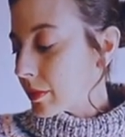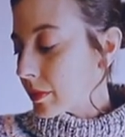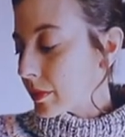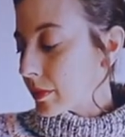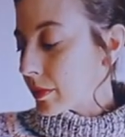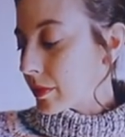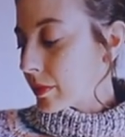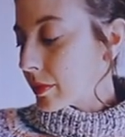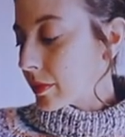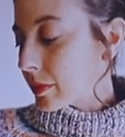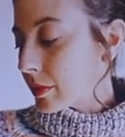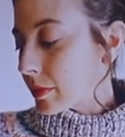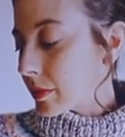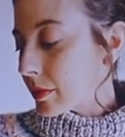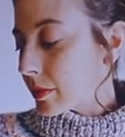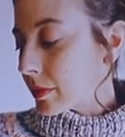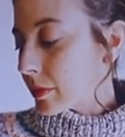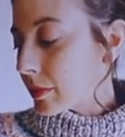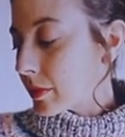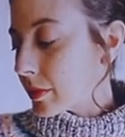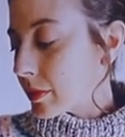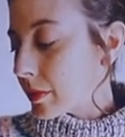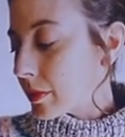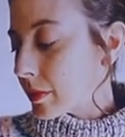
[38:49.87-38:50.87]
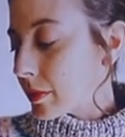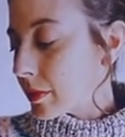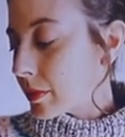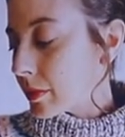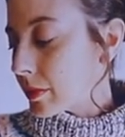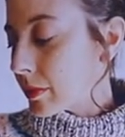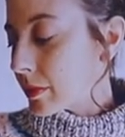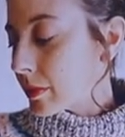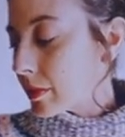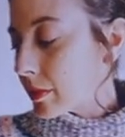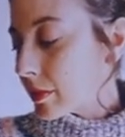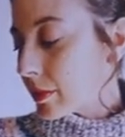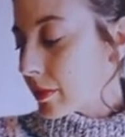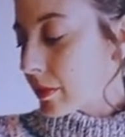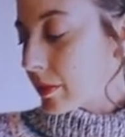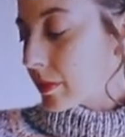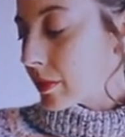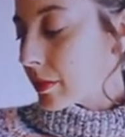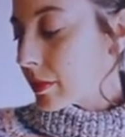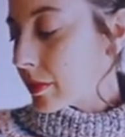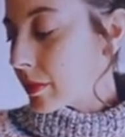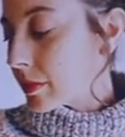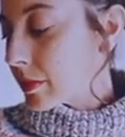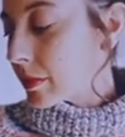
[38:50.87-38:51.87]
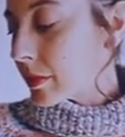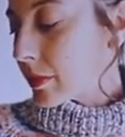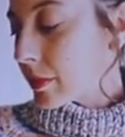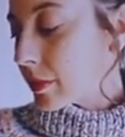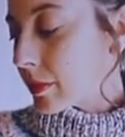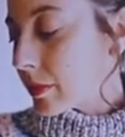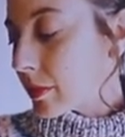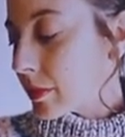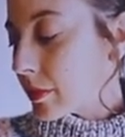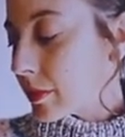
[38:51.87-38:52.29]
a space dyed sweater.